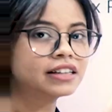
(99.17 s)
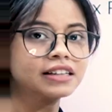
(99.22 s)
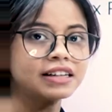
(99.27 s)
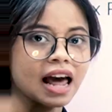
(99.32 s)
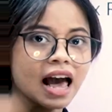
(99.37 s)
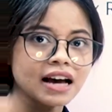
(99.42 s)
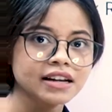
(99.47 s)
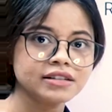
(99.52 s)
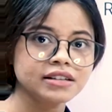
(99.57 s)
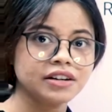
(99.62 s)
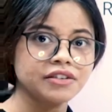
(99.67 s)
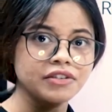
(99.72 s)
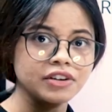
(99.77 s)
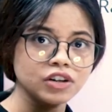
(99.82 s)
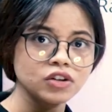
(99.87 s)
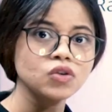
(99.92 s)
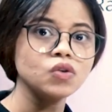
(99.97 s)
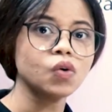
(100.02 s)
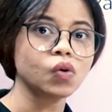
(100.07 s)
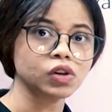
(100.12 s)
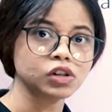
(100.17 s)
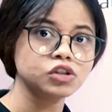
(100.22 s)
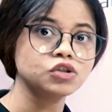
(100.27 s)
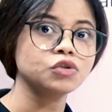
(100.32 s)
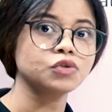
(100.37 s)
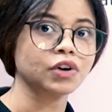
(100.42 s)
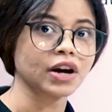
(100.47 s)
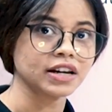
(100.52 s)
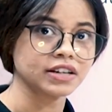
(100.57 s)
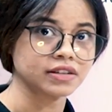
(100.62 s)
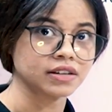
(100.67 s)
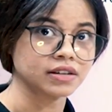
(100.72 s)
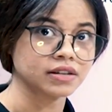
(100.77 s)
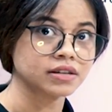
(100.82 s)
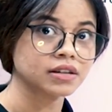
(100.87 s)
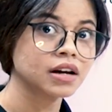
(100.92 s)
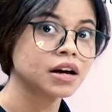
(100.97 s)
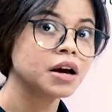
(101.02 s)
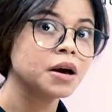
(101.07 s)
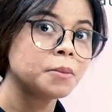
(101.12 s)
the tax revenue also
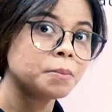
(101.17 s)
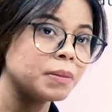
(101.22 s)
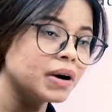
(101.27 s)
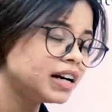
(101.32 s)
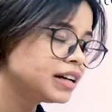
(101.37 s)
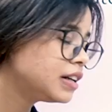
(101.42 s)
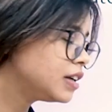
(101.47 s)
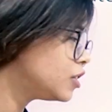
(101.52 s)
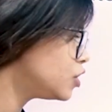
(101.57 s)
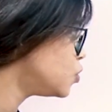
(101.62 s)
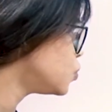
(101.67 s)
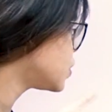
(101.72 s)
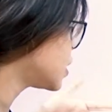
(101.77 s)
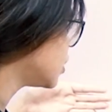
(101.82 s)
rises. But you